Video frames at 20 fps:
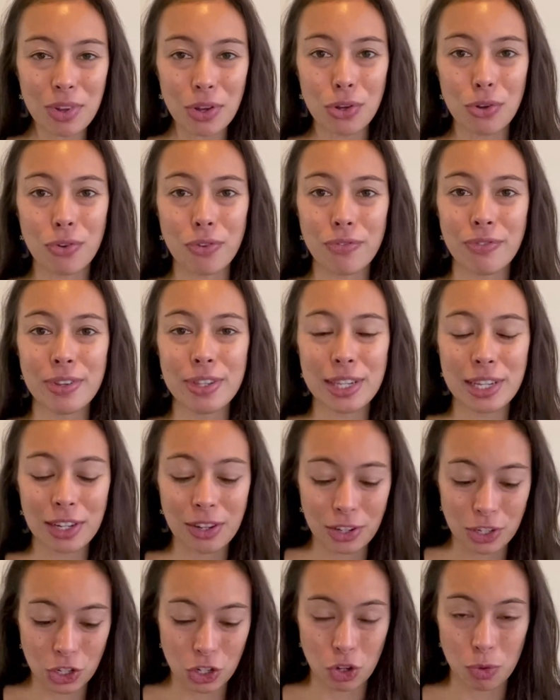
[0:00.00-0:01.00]
Your
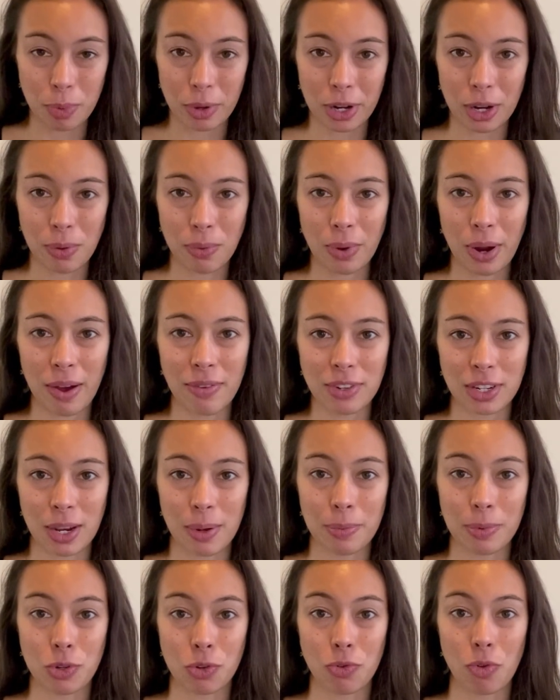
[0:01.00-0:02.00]
physiological body will have
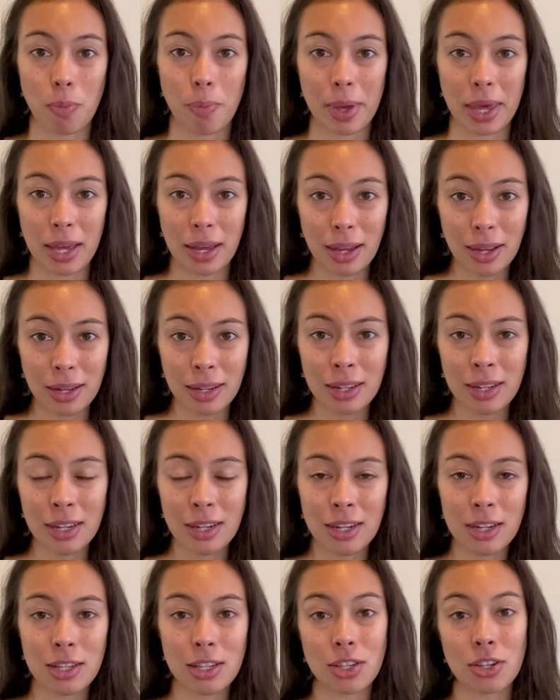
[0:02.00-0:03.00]
time to repair.
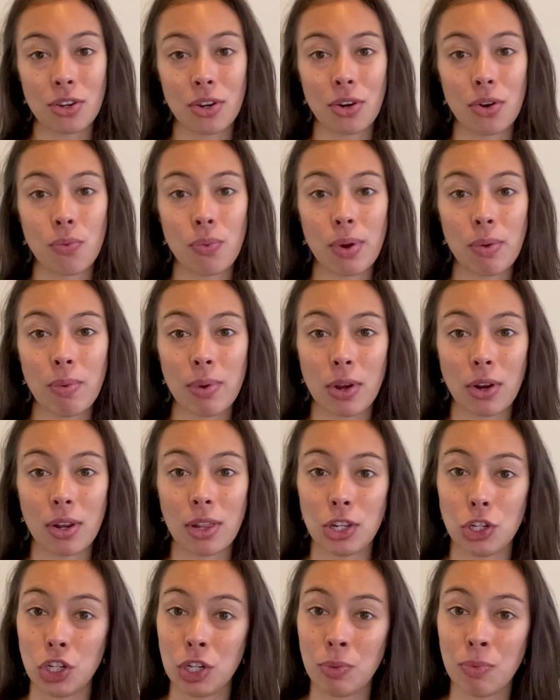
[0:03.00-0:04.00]
So when we go to
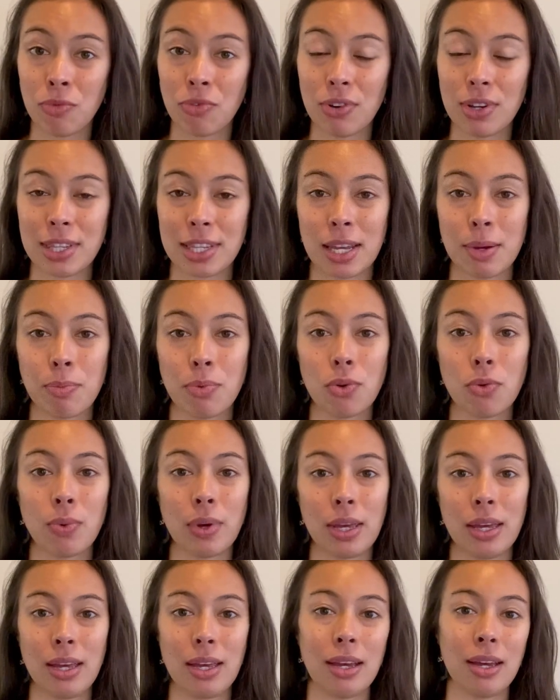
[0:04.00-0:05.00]
the gym, for example,
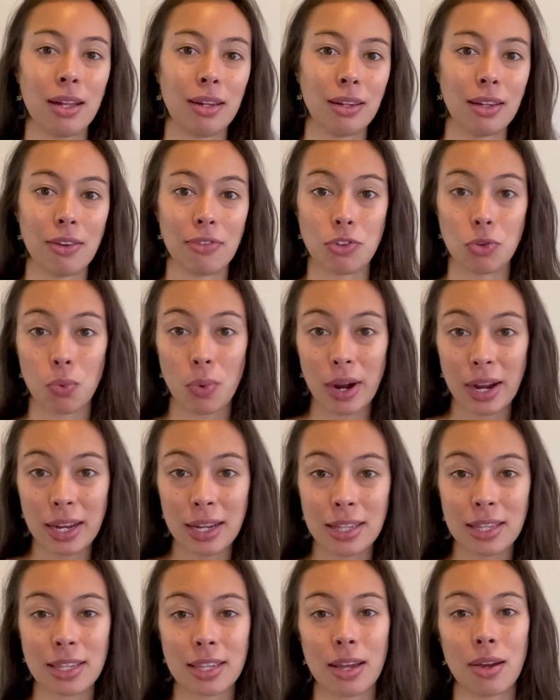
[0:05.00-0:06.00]
we lift
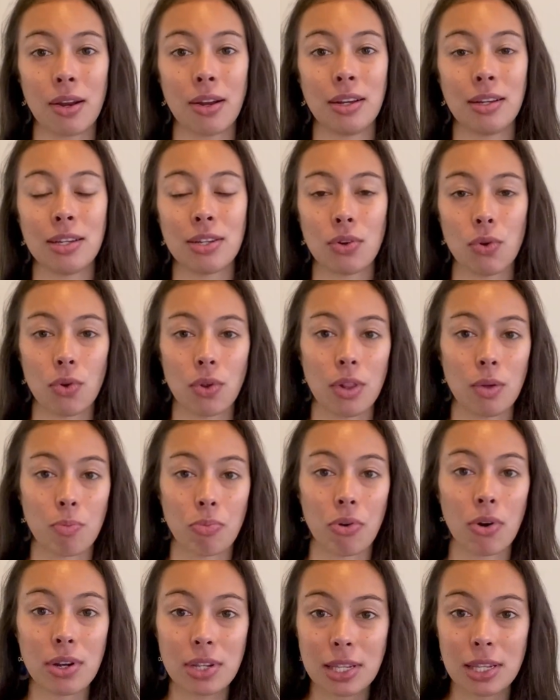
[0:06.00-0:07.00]
weights, and the
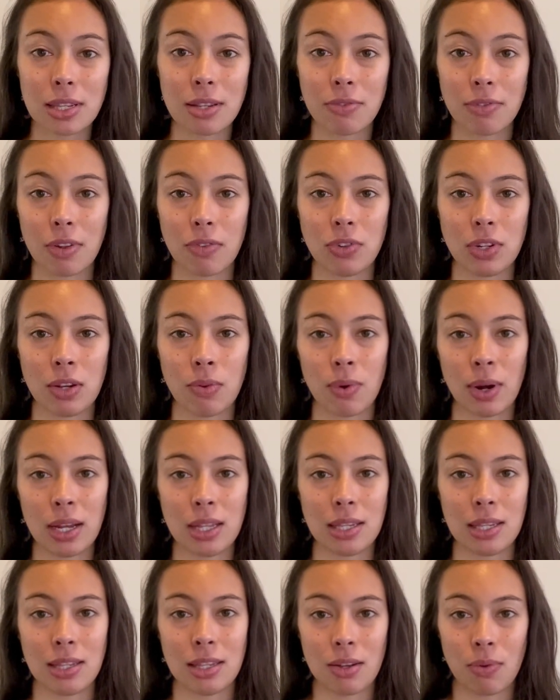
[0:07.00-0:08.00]
process of lifting
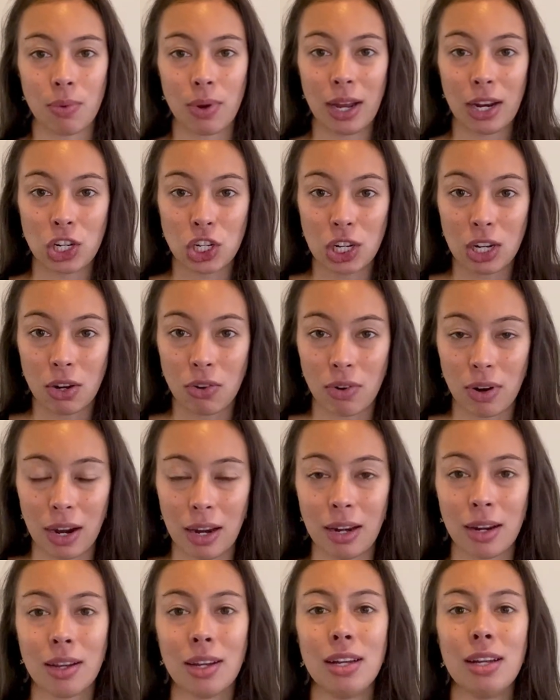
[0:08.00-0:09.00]
weights is that we actually
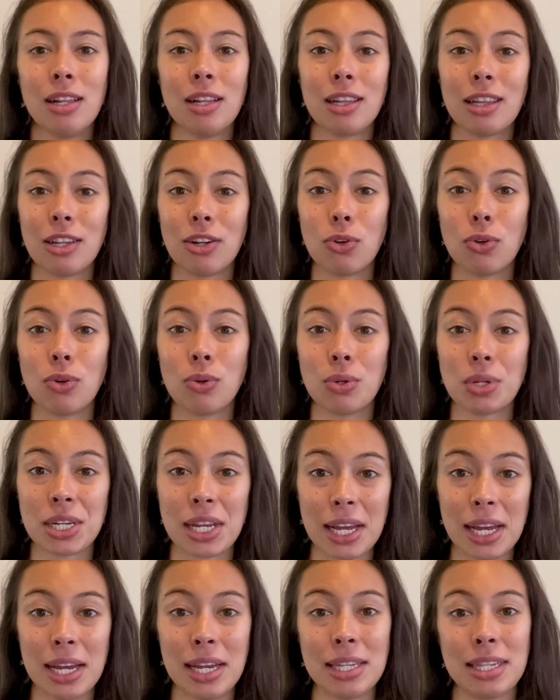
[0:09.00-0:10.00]
create little
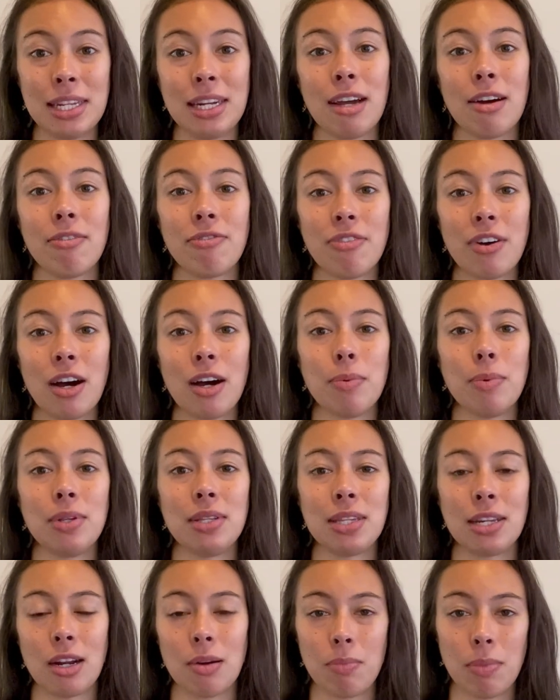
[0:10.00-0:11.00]
tears in our
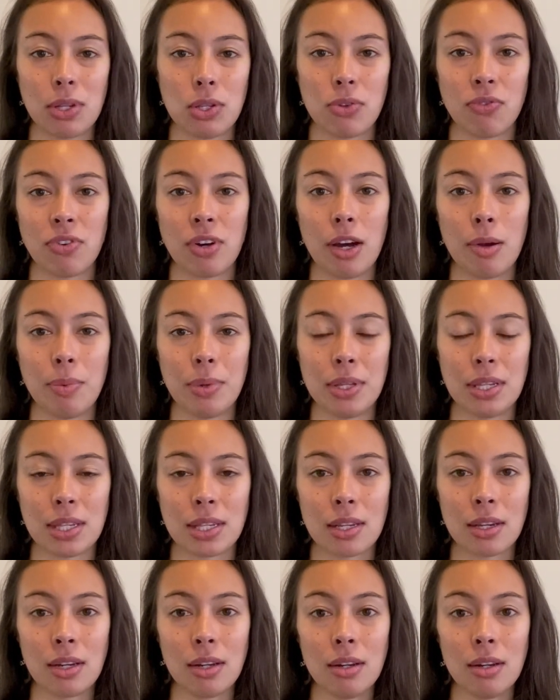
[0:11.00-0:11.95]
fibers, in our muscle fibers.